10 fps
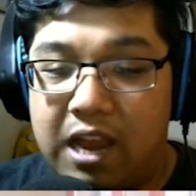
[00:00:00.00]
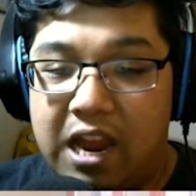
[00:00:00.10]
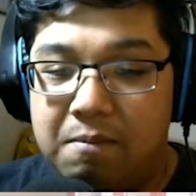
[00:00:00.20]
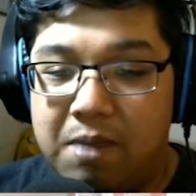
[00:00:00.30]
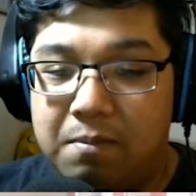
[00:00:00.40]

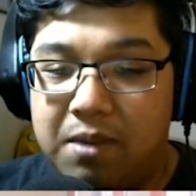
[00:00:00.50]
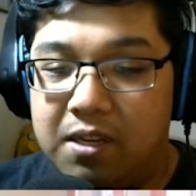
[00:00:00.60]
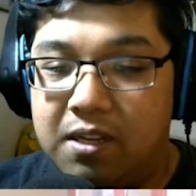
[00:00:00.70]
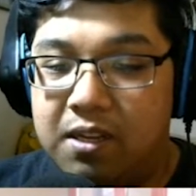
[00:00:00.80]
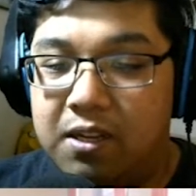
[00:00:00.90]
And
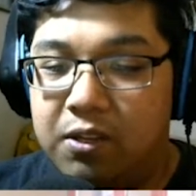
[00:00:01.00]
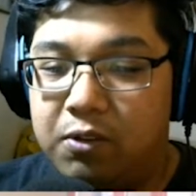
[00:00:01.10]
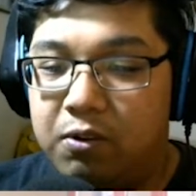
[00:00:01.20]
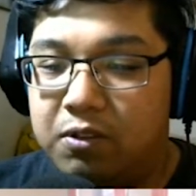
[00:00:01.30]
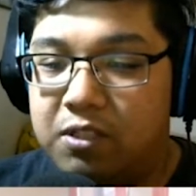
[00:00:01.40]
maybe
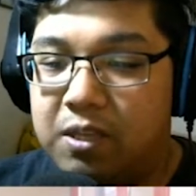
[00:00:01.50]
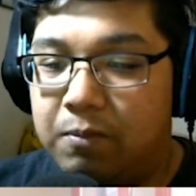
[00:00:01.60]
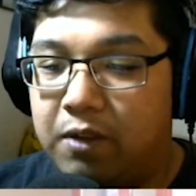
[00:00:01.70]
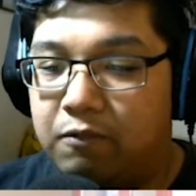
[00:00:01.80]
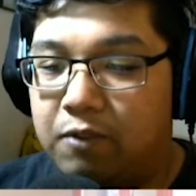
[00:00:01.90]
You learn
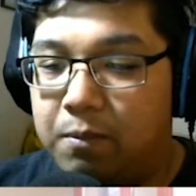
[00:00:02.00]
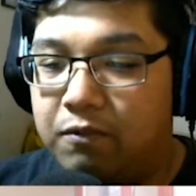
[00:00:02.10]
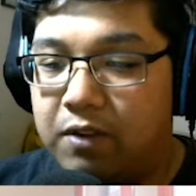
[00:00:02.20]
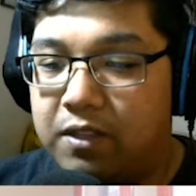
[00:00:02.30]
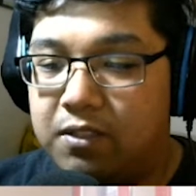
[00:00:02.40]
something from your
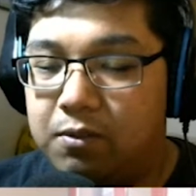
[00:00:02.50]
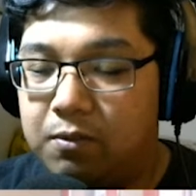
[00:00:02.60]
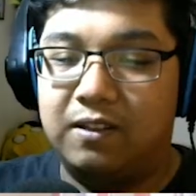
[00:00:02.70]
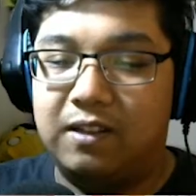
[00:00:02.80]
friends too.